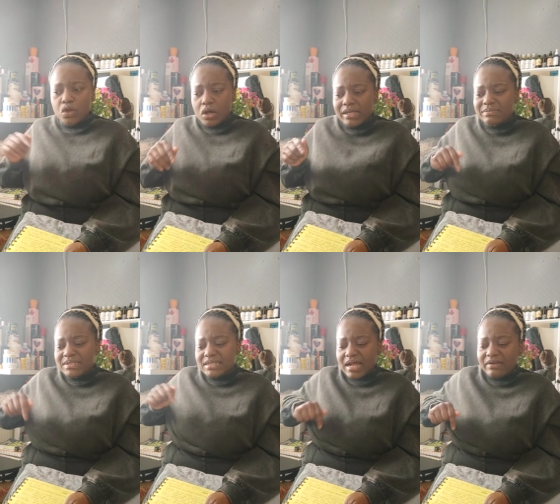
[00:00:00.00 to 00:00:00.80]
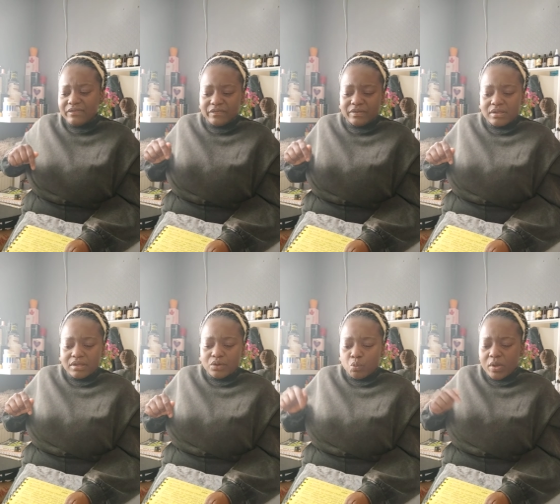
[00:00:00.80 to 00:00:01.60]
lock himself
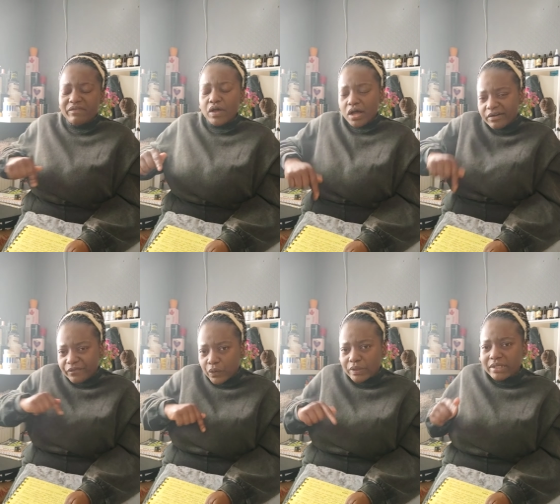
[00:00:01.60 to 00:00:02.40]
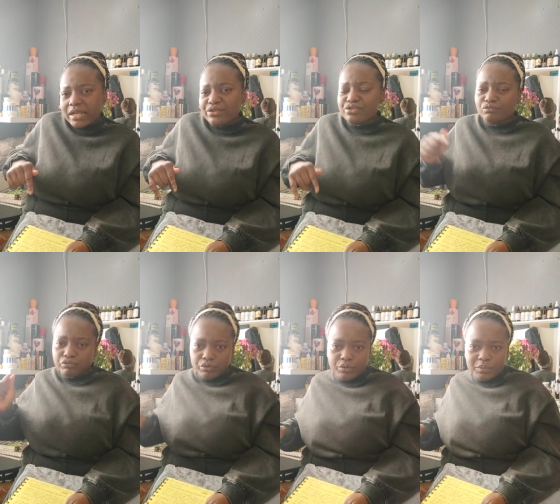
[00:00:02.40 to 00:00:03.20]
with her phone in another
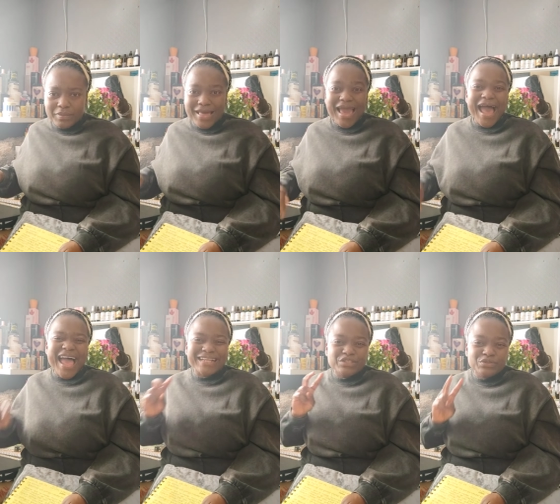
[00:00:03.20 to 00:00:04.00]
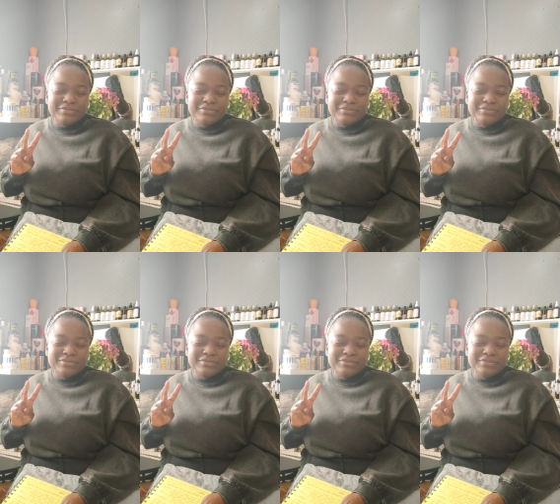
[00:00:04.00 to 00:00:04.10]
room and